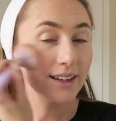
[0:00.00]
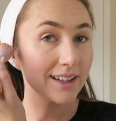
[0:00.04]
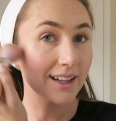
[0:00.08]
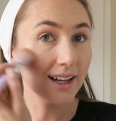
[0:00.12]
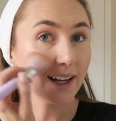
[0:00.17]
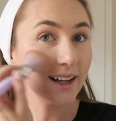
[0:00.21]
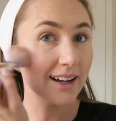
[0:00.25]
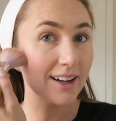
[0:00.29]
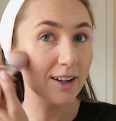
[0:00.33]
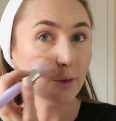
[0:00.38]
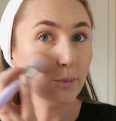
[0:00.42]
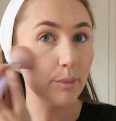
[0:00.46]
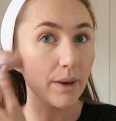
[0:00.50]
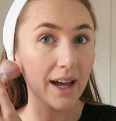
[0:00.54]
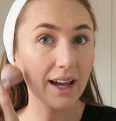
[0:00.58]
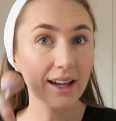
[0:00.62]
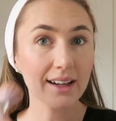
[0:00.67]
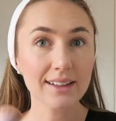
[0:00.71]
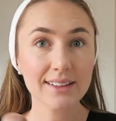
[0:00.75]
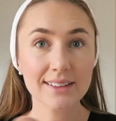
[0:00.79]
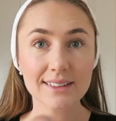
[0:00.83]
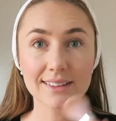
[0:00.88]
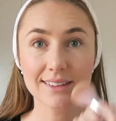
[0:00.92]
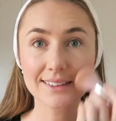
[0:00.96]
color
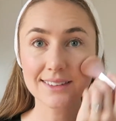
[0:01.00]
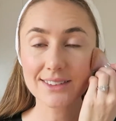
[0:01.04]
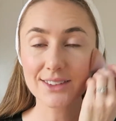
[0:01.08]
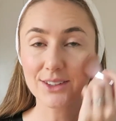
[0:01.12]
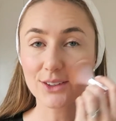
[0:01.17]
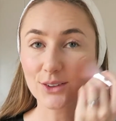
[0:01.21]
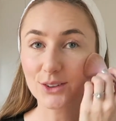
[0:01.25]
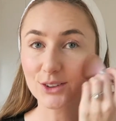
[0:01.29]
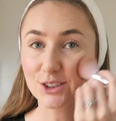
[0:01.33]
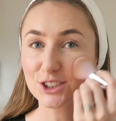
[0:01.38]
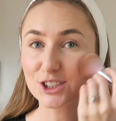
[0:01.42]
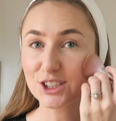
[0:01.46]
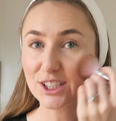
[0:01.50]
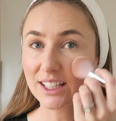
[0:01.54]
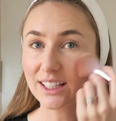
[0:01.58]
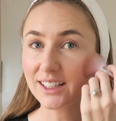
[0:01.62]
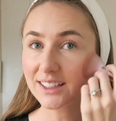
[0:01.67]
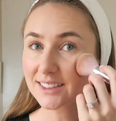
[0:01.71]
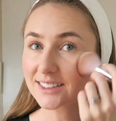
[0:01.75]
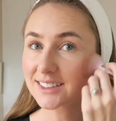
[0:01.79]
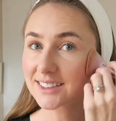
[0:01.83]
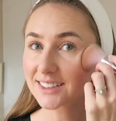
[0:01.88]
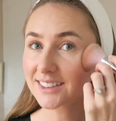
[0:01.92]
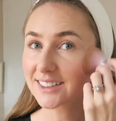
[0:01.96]
back to your
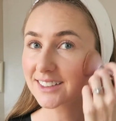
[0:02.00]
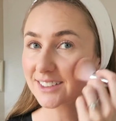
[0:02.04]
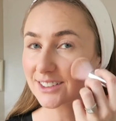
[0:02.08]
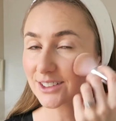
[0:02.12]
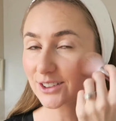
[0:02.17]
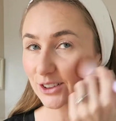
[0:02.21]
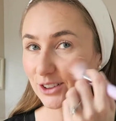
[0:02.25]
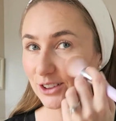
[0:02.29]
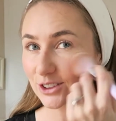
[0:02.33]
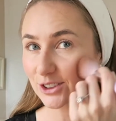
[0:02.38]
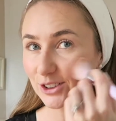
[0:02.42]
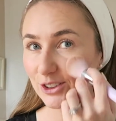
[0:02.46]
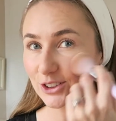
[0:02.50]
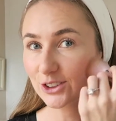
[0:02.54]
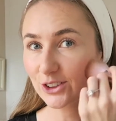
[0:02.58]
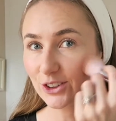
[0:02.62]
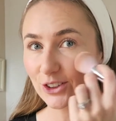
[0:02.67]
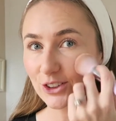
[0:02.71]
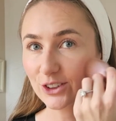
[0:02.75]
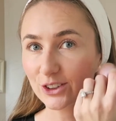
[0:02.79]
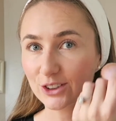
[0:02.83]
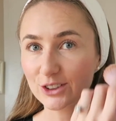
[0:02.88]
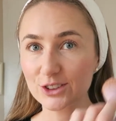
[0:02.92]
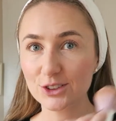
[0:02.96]
cheeks so you
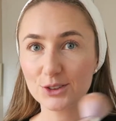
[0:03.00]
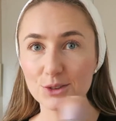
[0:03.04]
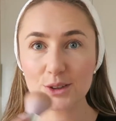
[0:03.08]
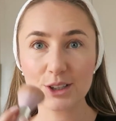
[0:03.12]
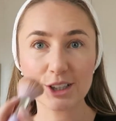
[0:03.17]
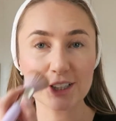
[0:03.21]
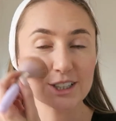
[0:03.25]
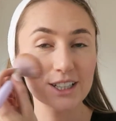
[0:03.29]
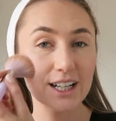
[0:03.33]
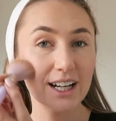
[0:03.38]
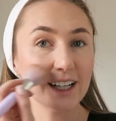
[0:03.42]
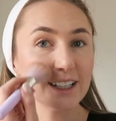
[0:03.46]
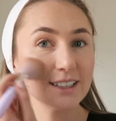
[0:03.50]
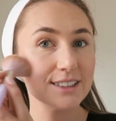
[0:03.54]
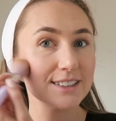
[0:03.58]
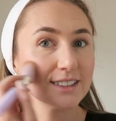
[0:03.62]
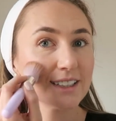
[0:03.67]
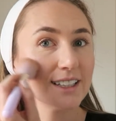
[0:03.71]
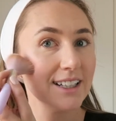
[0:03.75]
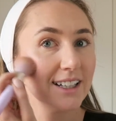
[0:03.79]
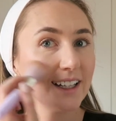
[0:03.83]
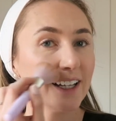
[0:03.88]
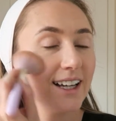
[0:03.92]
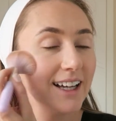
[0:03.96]
don't look too washed out.
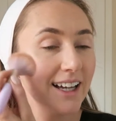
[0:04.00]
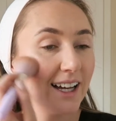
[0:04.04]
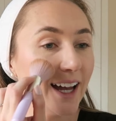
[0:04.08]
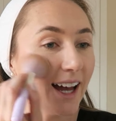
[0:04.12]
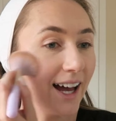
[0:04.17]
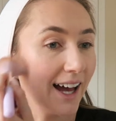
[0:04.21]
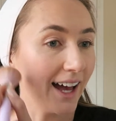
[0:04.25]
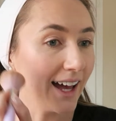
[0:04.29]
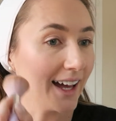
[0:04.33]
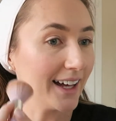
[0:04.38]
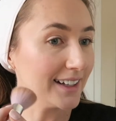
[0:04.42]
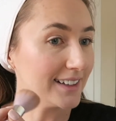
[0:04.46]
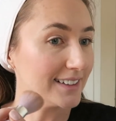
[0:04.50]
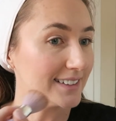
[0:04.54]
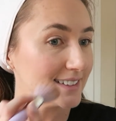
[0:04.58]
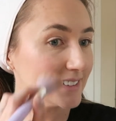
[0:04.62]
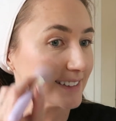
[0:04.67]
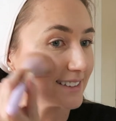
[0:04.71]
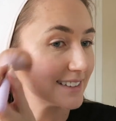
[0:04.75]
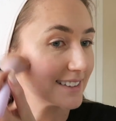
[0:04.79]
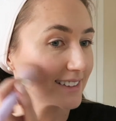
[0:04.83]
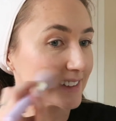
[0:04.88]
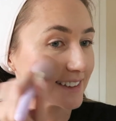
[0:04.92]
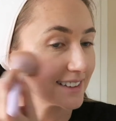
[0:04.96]

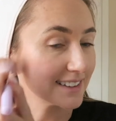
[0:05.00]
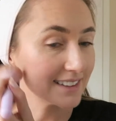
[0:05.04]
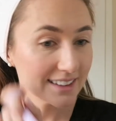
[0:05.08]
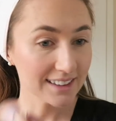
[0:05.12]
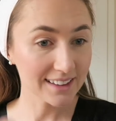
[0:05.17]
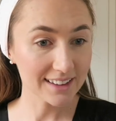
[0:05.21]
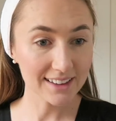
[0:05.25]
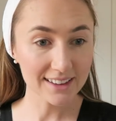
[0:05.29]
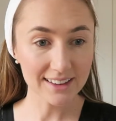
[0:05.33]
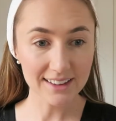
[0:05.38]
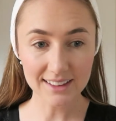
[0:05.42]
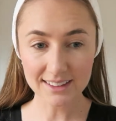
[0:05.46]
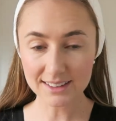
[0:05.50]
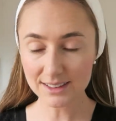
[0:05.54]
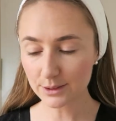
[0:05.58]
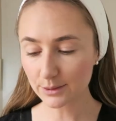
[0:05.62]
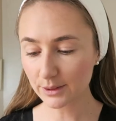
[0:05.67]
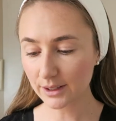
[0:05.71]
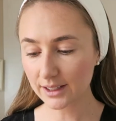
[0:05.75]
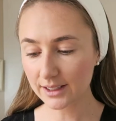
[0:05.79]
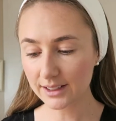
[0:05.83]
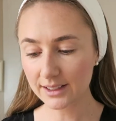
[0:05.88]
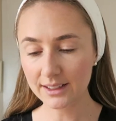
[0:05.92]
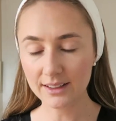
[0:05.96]
And this
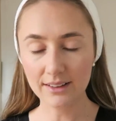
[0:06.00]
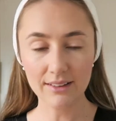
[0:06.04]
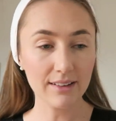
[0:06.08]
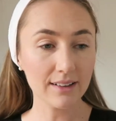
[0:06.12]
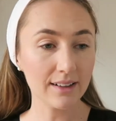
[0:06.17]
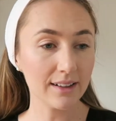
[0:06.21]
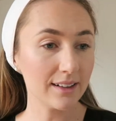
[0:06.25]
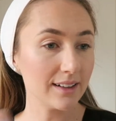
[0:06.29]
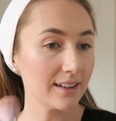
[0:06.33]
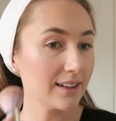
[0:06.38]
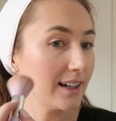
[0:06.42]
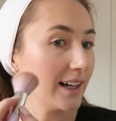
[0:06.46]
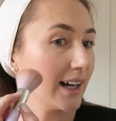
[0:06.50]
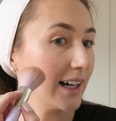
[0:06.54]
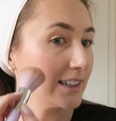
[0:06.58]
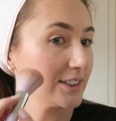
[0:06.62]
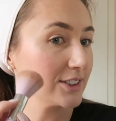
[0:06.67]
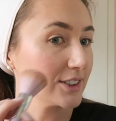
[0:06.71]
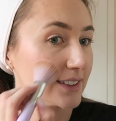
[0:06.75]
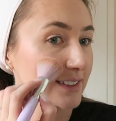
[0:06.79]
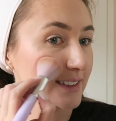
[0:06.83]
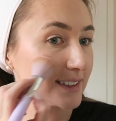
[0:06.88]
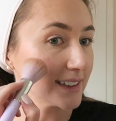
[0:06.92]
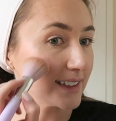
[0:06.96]
one, I
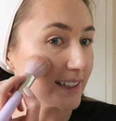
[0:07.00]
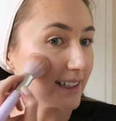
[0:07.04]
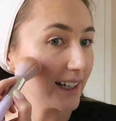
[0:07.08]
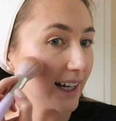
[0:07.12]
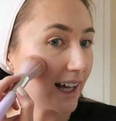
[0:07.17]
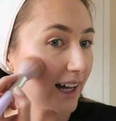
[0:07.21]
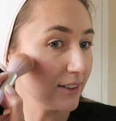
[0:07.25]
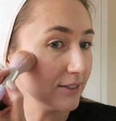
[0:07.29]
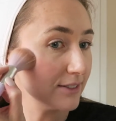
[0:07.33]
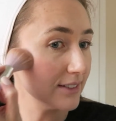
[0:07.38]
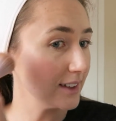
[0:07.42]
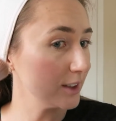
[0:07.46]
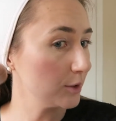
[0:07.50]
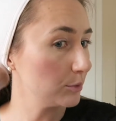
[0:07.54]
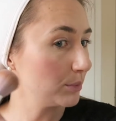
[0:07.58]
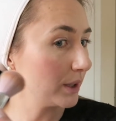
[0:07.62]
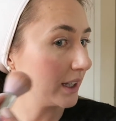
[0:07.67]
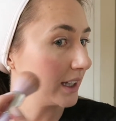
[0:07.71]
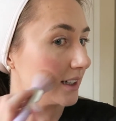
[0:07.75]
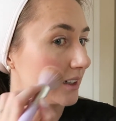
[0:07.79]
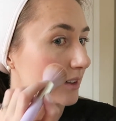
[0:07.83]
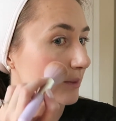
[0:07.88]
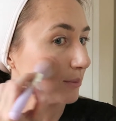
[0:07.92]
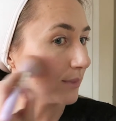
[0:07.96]
just love a
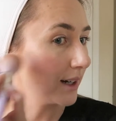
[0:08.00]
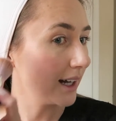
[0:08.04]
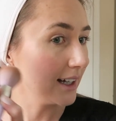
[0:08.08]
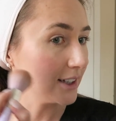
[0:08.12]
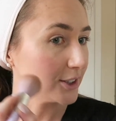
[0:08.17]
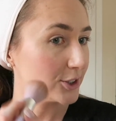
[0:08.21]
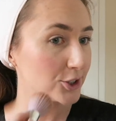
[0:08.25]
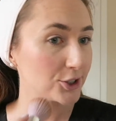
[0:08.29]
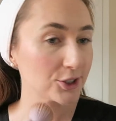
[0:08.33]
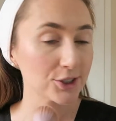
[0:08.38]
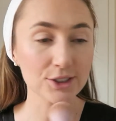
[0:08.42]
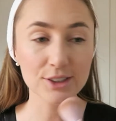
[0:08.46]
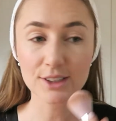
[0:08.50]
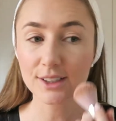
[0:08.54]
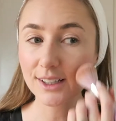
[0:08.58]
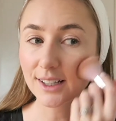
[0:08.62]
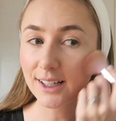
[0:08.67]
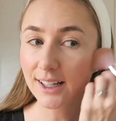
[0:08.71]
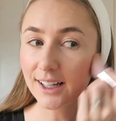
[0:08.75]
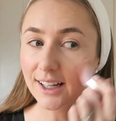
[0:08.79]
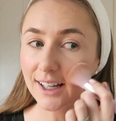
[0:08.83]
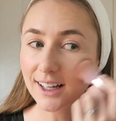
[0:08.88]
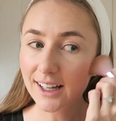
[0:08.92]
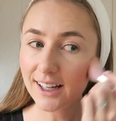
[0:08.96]
pink blush.
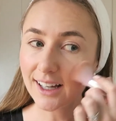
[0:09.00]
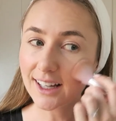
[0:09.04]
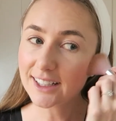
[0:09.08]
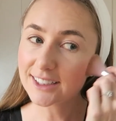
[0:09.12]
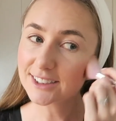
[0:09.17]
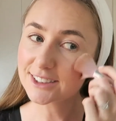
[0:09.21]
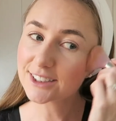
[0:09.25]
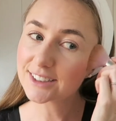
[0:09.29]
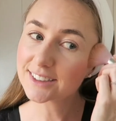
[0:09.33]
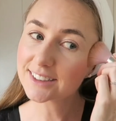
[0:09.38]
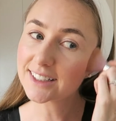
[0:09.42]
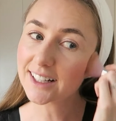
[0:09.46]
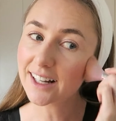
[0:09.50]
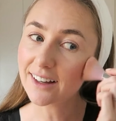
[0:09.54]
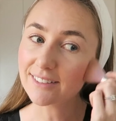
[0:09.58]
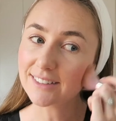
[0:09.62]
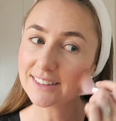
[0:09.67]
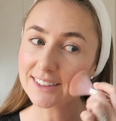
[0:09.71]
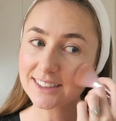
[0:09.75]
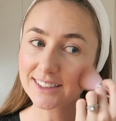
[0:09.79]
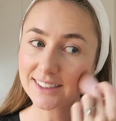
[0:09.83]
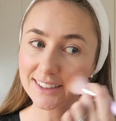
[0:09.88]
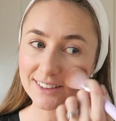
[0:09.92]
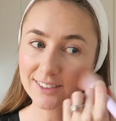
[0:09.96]
I just love
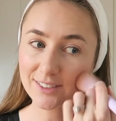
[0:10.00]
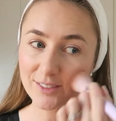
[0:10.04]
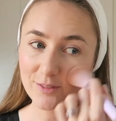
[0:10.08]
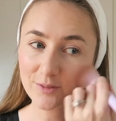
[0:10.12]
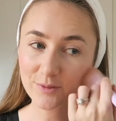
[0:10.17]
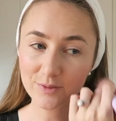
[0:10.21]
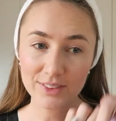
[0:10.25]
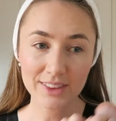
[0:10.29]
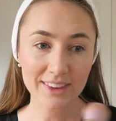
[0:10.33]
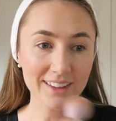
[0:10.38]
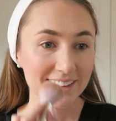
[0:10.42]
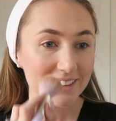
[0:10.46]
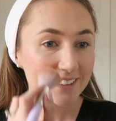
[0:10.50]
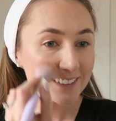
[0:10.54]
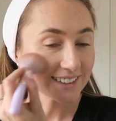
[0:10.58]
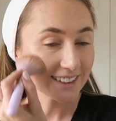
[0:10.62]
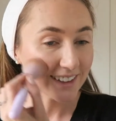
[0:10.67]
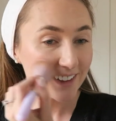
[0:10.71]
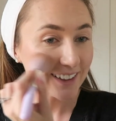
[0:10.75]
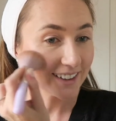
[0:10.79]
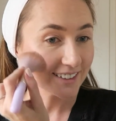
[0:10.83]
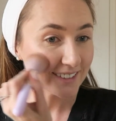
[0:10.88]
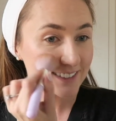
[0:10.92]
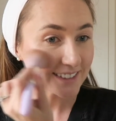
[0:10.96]
it. So
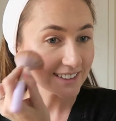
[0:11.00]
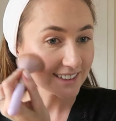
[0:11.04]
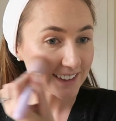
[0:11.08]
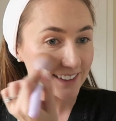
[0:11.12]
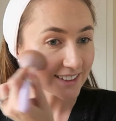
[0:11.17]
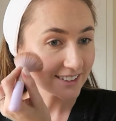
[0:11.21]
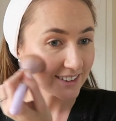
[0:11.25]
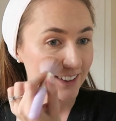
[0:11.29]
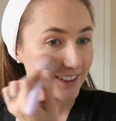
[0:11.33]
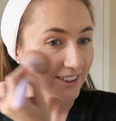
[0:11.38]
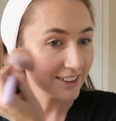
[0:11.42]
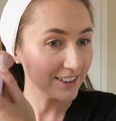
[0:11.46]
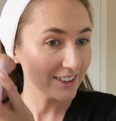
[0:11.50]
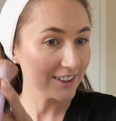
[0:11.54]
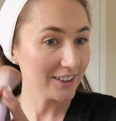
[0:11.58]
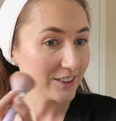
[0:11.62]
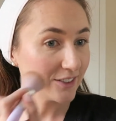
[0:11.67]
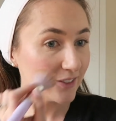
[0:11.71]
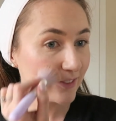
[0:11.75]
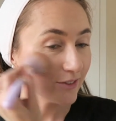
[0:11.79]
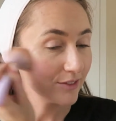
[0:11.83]
I'm just gonna